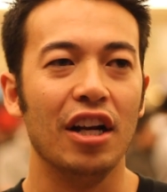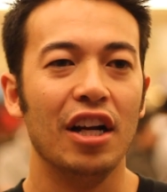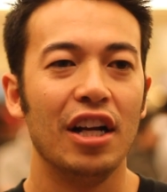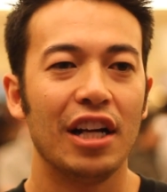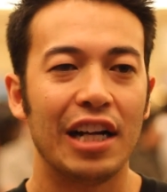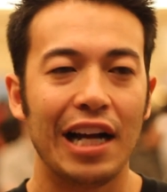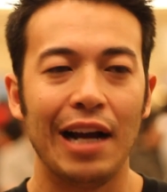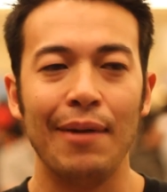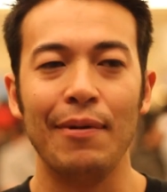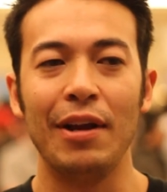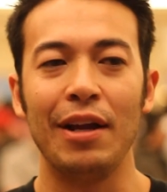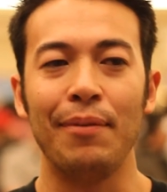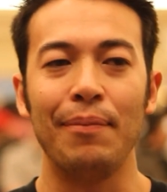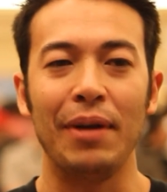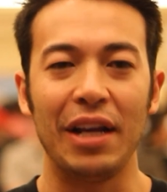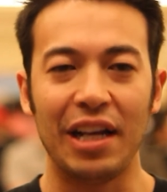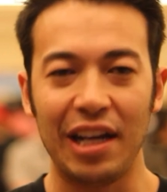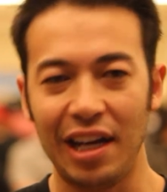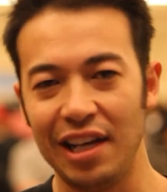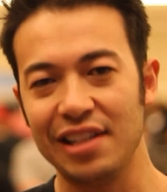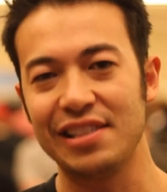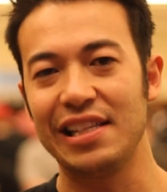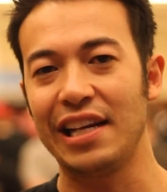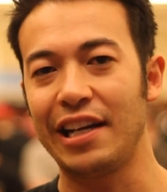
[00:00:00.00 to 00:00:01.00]
coming
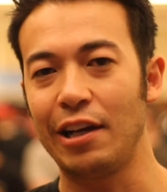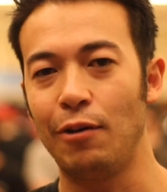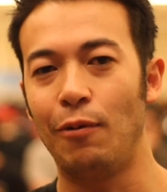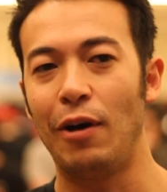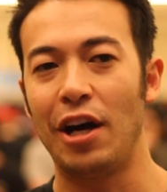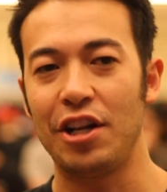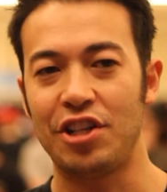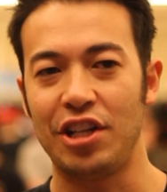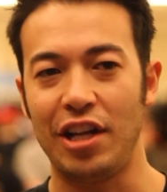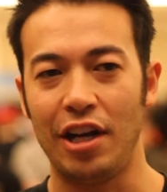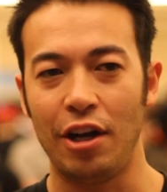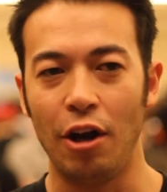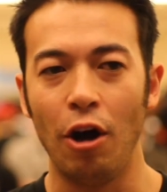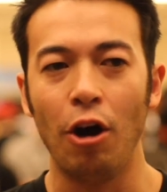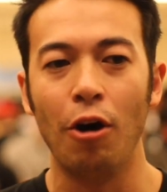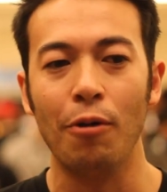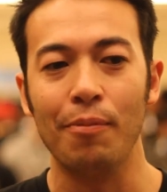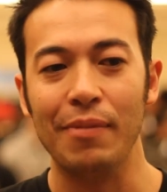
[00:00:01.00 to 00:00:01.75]
because they can watch it at home.